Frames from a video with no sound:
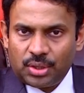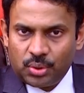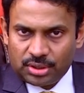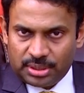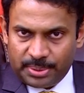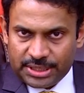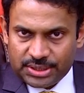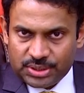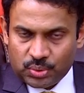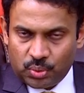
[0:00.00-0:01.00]
took the
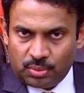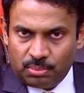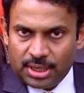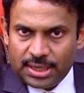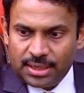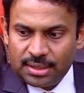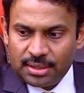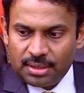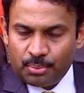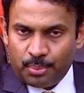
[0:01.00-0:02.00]
patient's own blood,
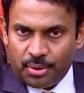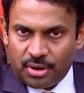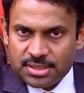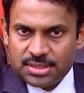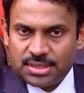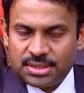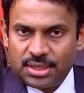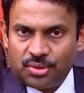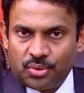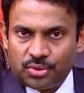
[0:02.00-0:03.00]
processed
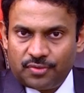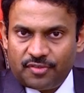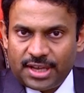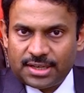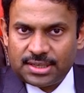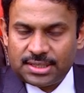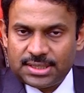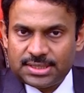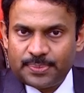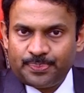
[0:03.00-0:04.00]
the growth
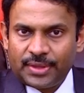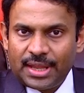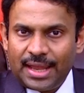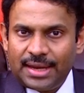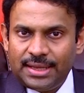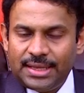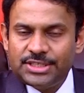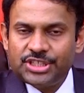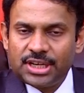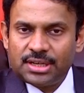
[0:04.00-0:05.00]
factors and
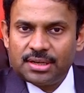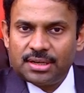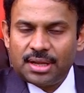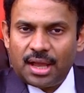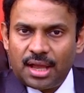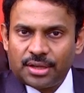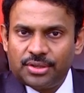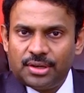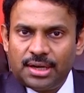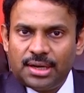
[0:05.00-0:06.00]
injected
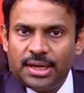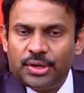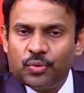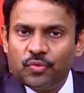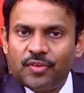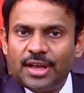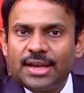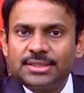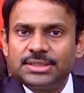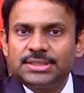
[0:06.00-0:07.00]
accurately into
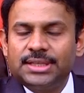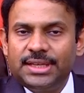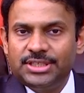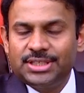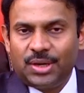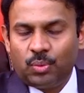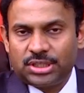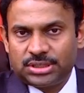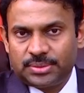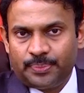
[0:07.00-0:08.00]
where this injury
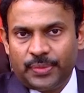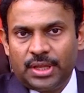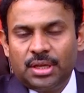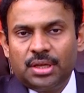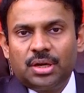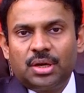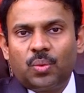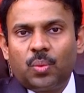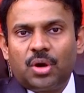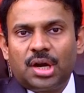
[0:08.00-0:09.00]
was. Now
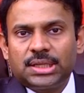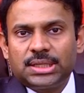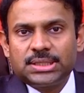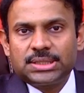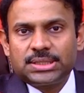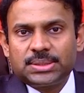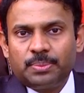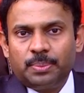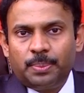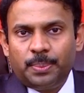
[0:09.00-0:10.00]
what this
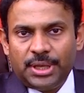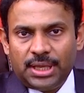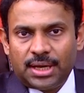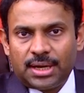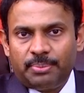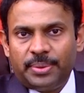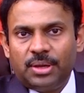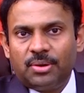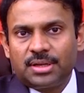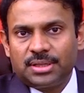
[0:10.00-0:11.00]

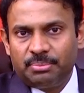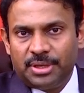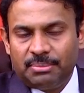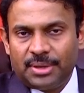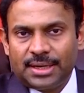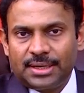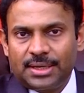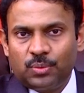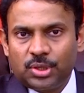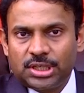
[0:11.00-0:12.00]
PRP or the BMAC
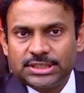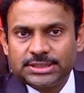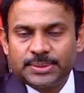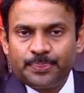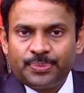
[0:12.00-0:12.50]
did was,